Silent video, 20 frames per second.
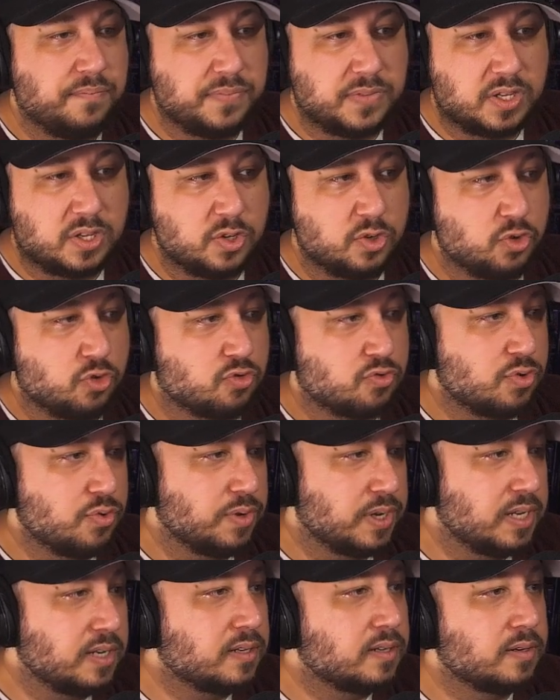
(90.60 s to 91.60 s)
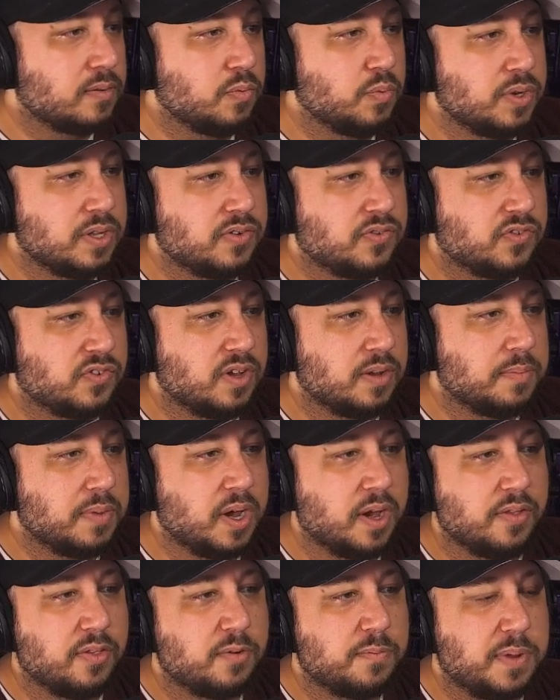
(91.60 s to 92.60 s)
congruent with some
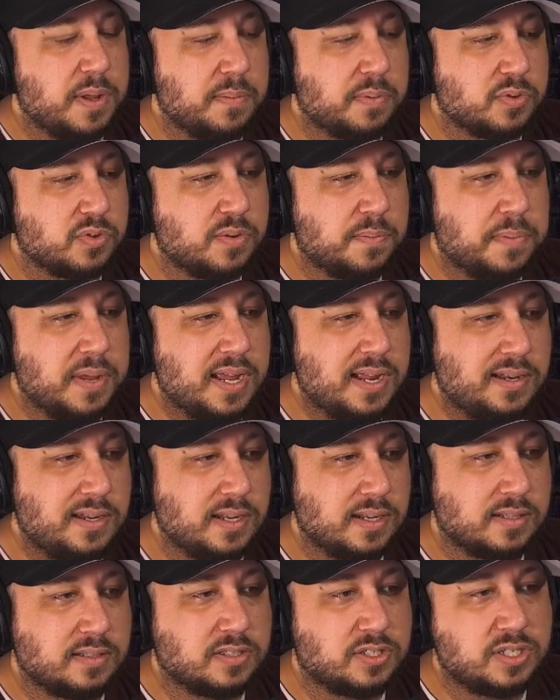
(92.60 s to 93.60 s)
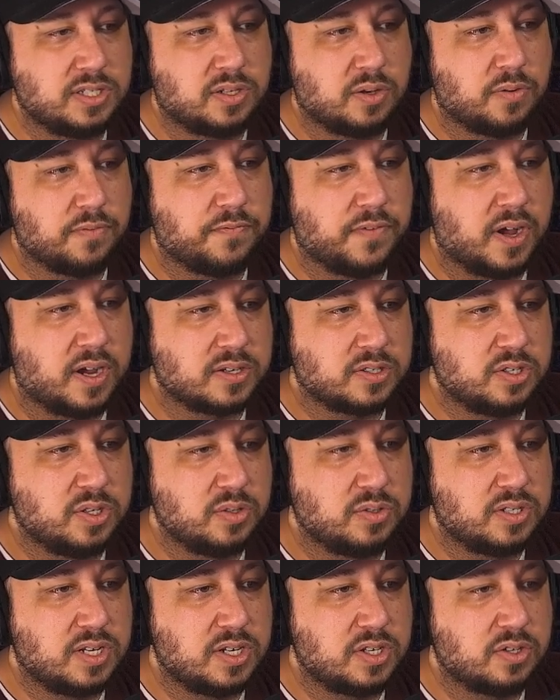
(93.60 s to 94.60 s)
other people's opinions, she told Fox
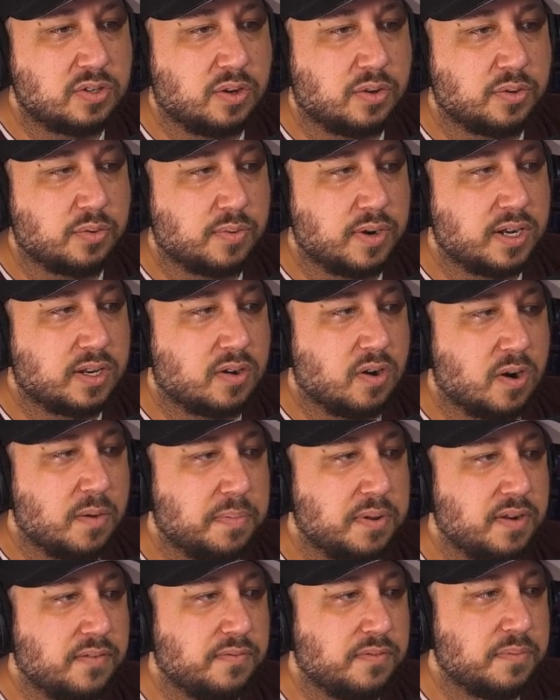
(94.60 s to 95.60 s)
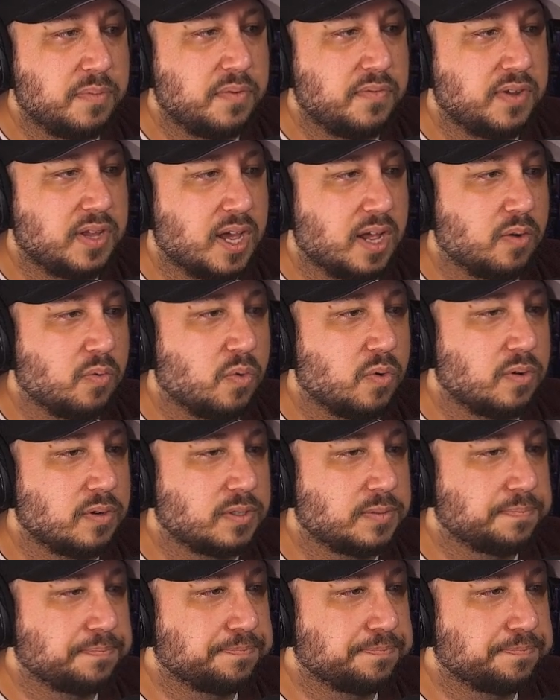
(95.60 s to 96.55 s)
News Digital on the red carpet of the Movie Guide Awards.